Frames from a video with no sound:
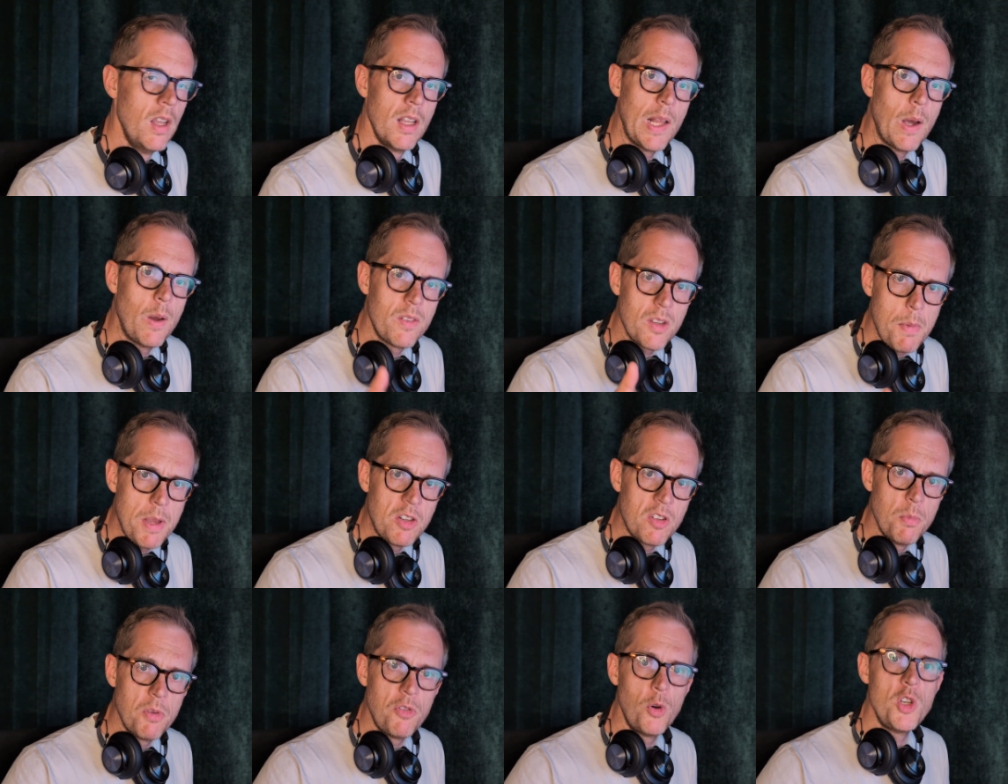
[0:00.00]
Now, as I
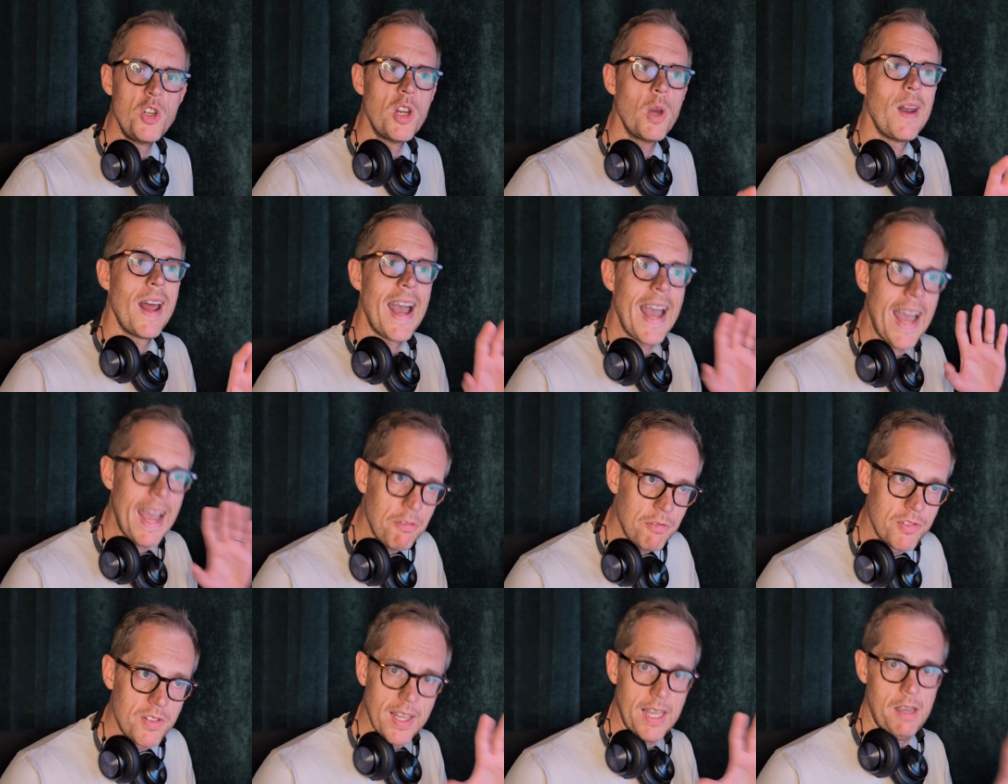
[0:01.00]
mentioned before, you don't
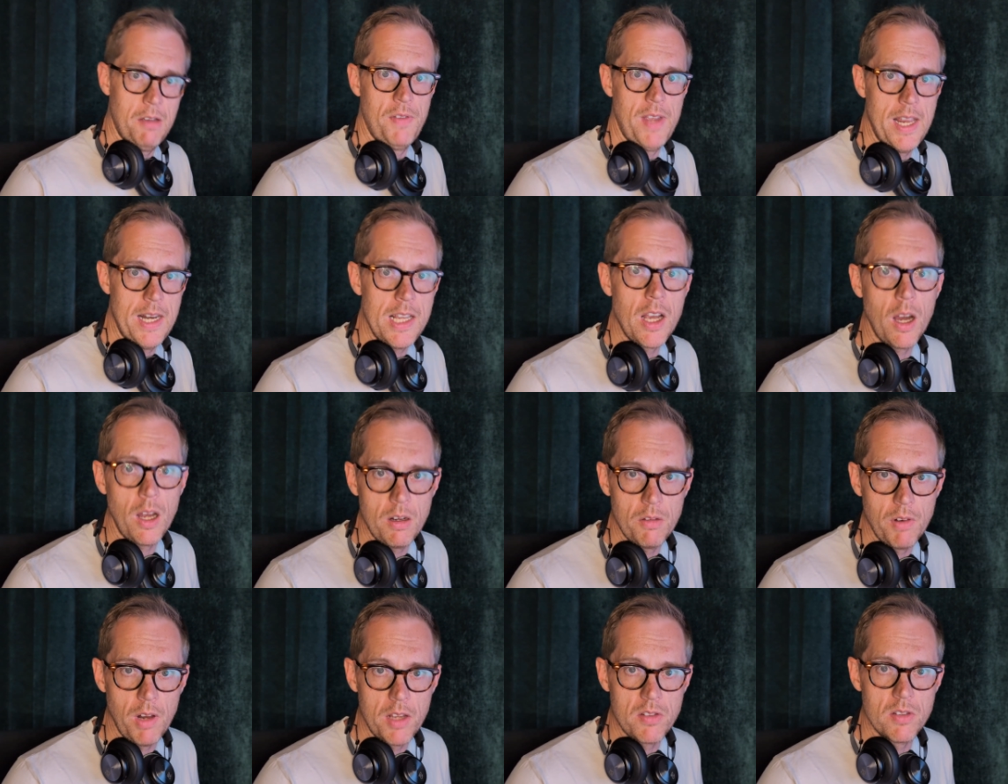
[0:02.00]
have to have any kind
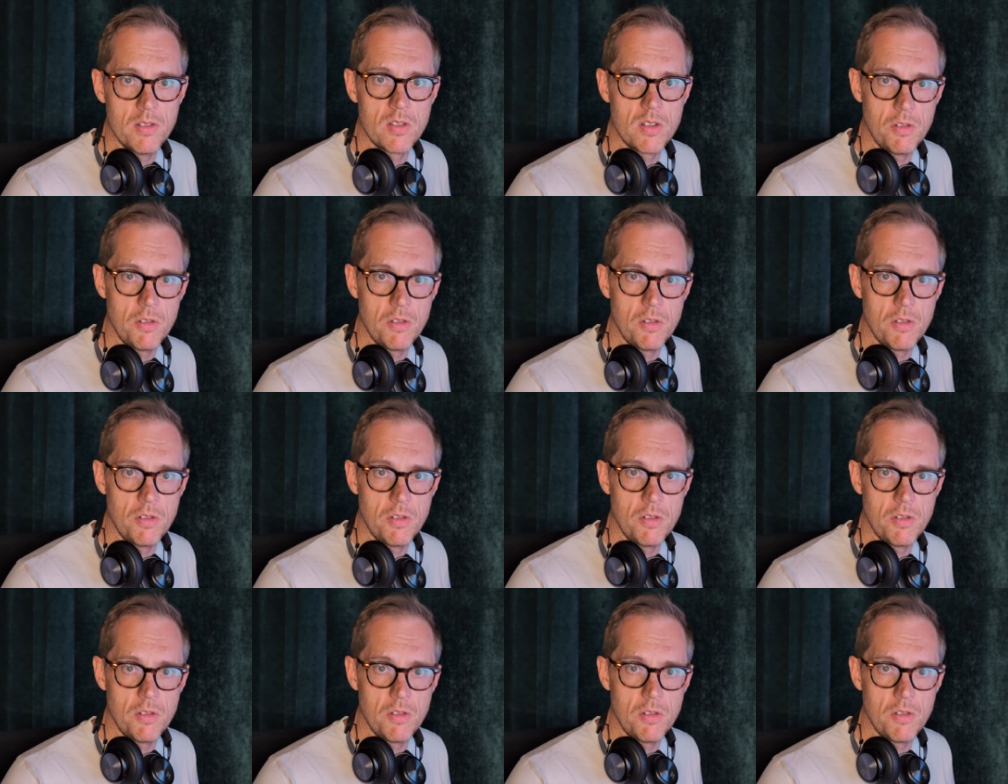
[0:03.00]
of license